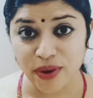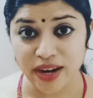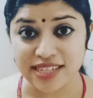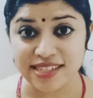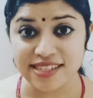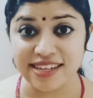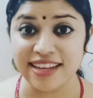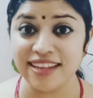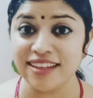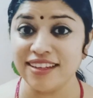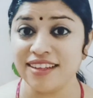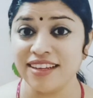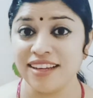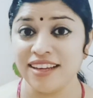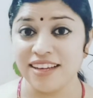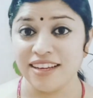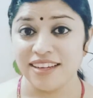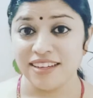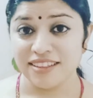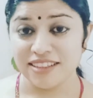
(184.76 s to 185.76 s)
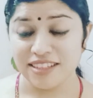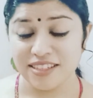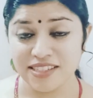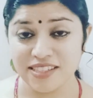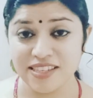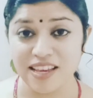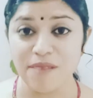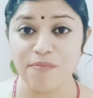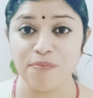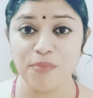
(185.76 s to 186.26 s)
writing the
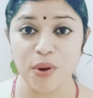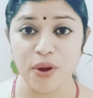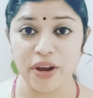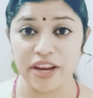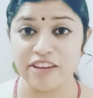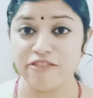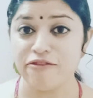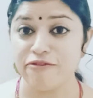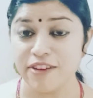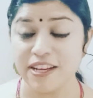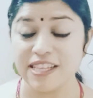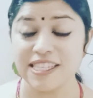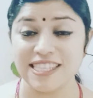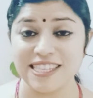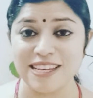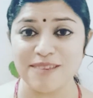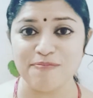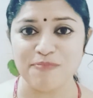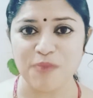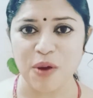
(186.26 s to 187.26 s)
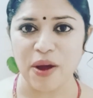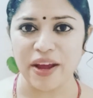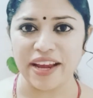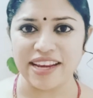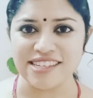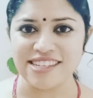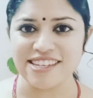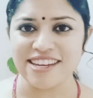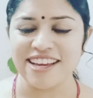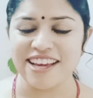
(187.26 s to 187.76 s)
subpoint, first
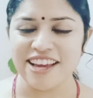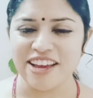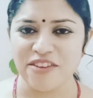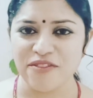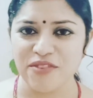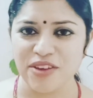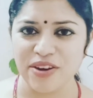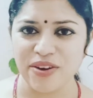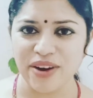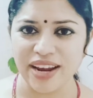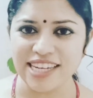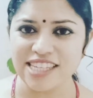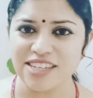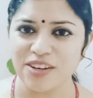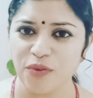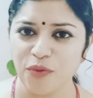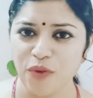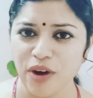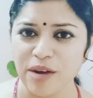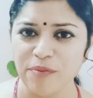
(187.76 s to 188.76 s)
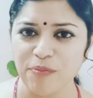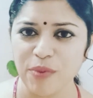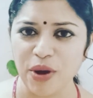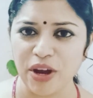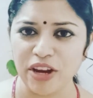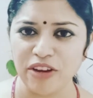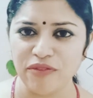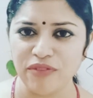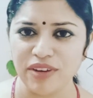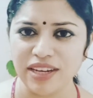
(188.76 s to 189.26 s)
subpoint, we write
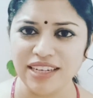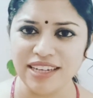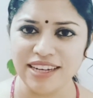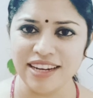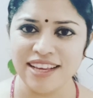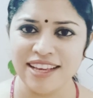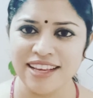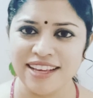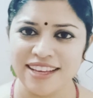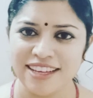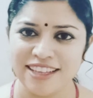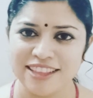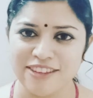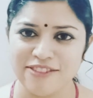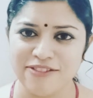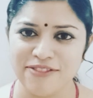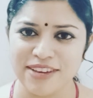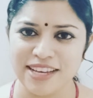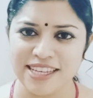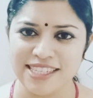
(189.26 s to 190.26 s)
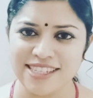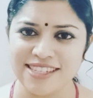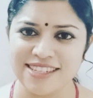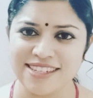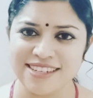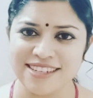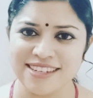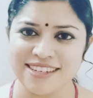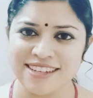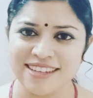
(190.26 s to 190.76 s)
1.1, the first
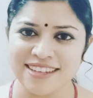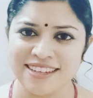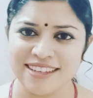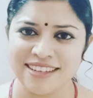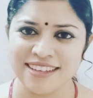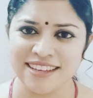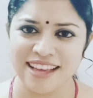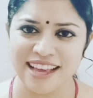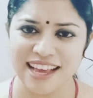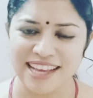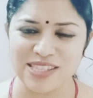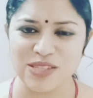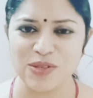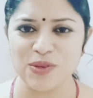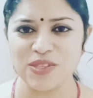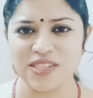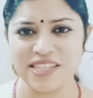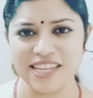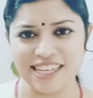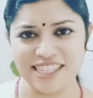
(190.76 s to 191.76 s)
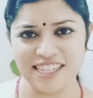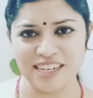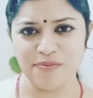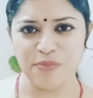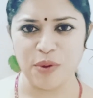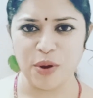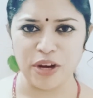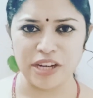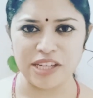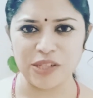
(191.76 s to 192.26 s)
associated
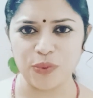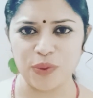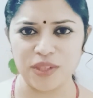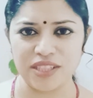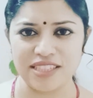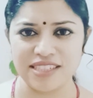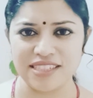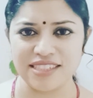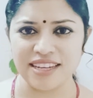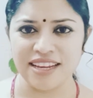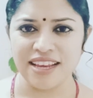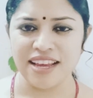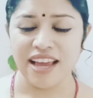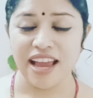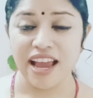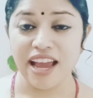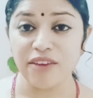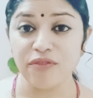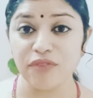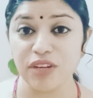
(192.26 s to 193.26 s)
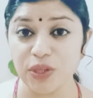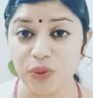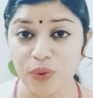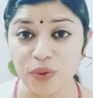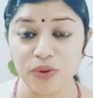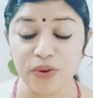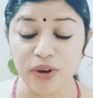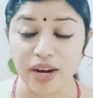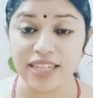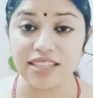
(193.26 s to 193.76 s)
point with it. And we
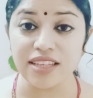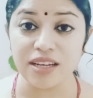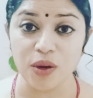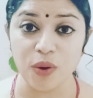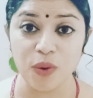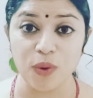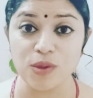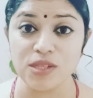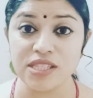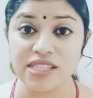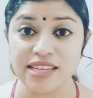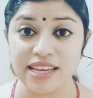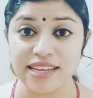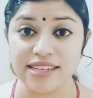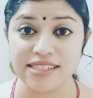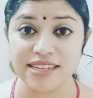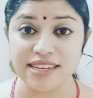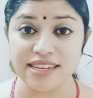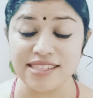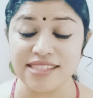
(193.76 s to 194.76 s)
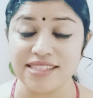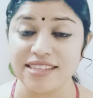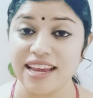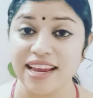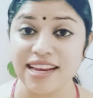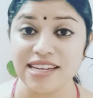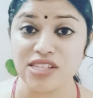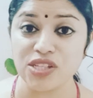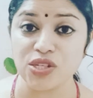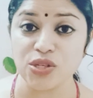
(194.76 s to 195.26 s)
don't write the whole sentence.
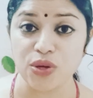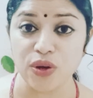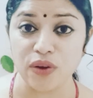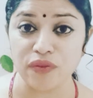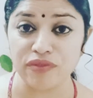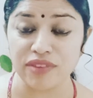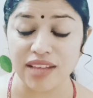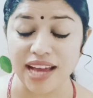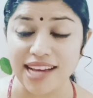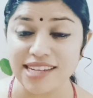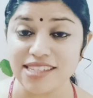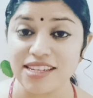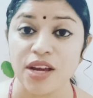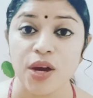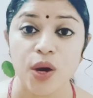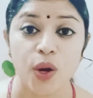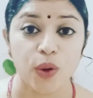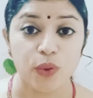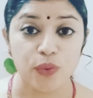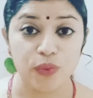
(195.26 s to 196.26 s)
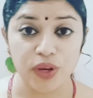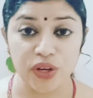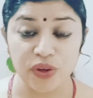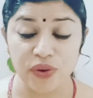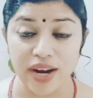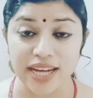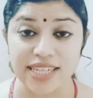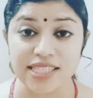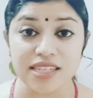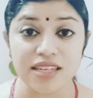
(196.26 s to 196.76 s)
Instead of that, we
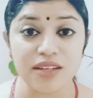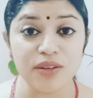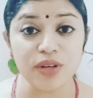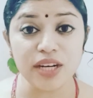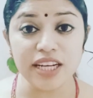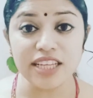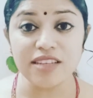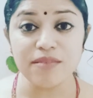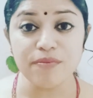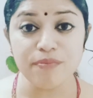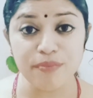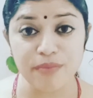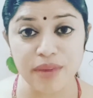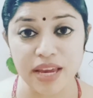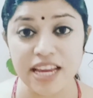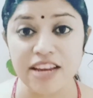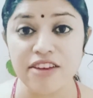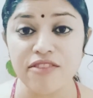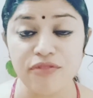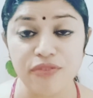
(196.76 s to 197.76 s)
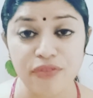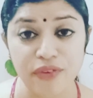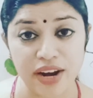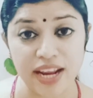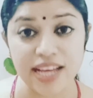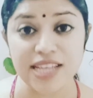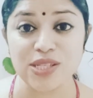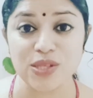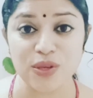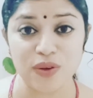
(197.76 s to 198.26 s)
write only the main
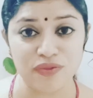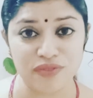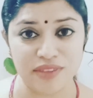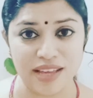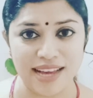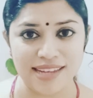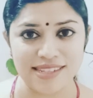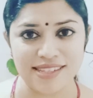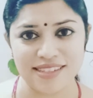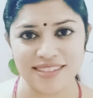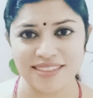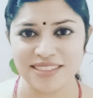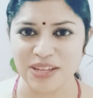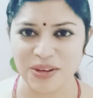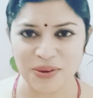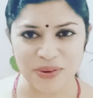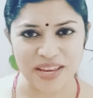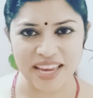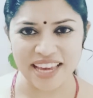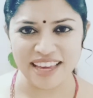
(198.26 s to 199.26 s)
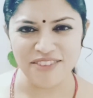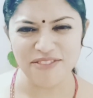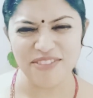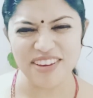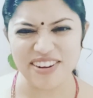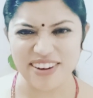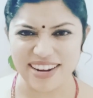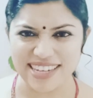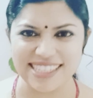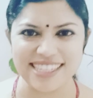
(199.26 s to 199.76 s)
phrase of that. Okay, we
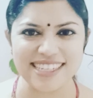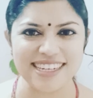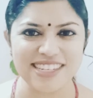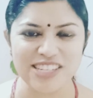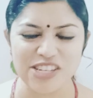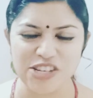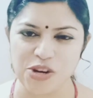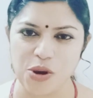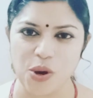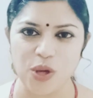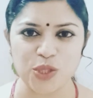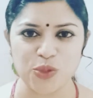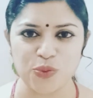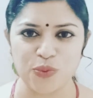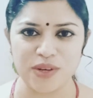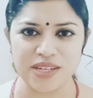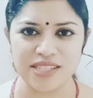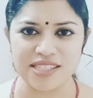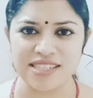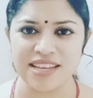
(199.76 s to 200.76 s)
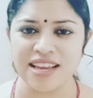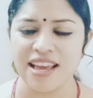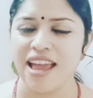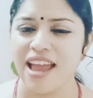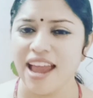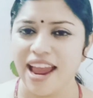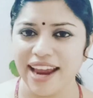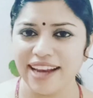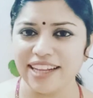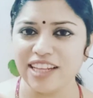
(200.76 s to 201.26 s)
write it in short words.
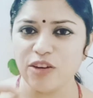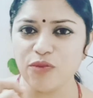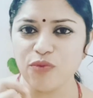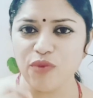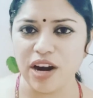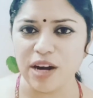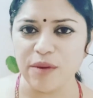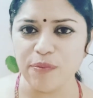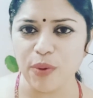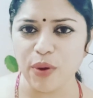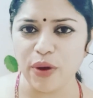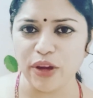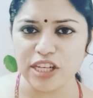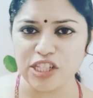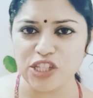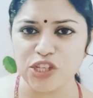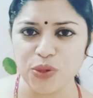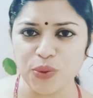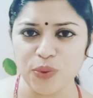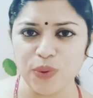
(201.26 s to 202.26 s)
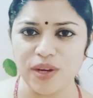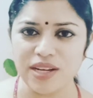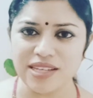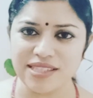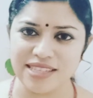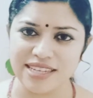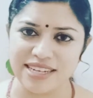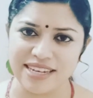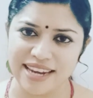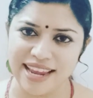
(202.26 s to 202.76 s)
And then 1.2 is
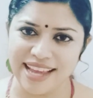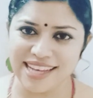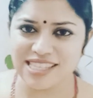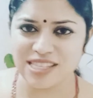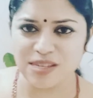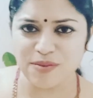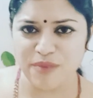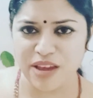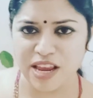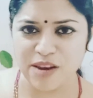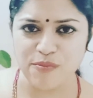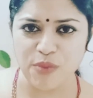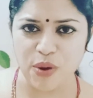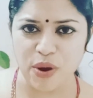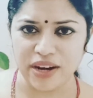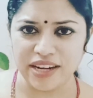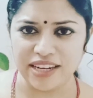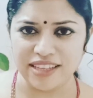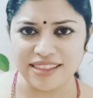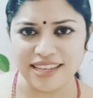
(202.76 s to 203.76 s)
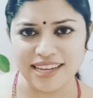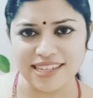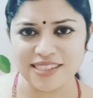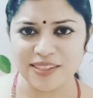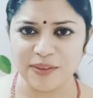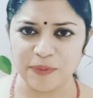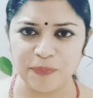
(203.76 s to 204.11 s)
the next main point in that.